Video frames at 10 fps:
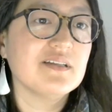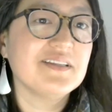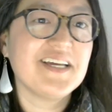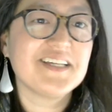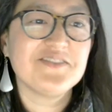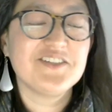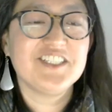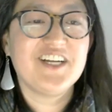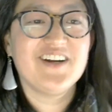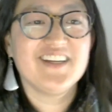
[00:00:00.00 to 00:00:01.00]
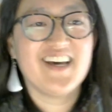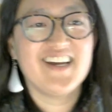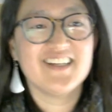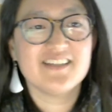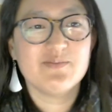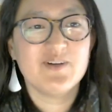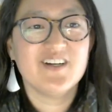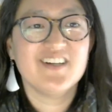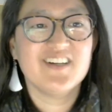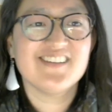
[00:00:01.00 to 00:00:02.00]
Thanks for sharing that
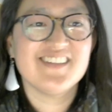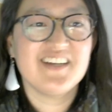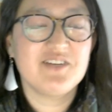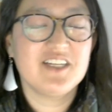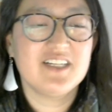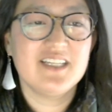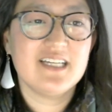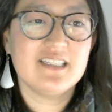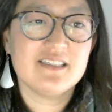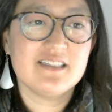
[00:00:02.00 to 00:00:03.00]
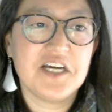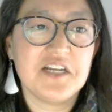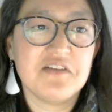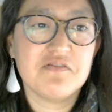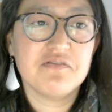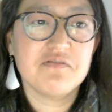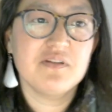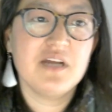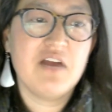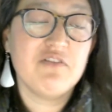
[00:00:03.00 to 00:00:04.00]
experience. I mean, that's kind of
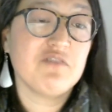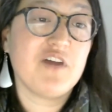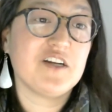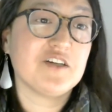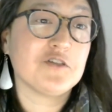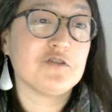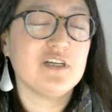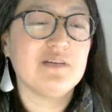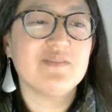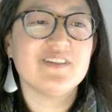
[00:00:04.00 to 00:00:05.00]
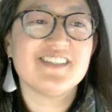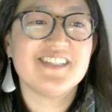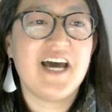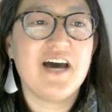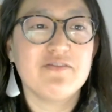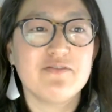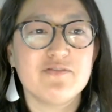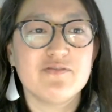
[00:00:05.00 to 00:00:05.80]
every writer's dream, is to have